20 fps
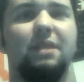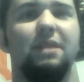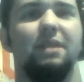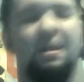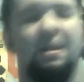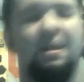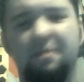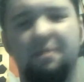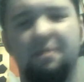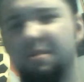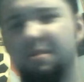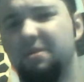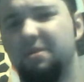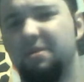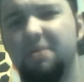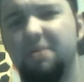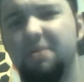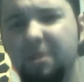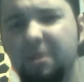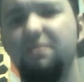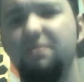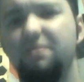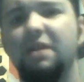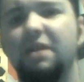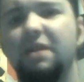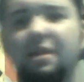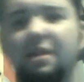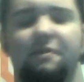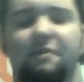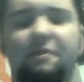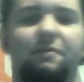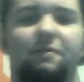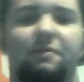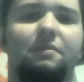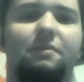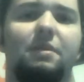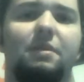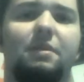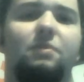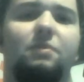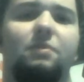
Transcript: but yeah, there, there's so many different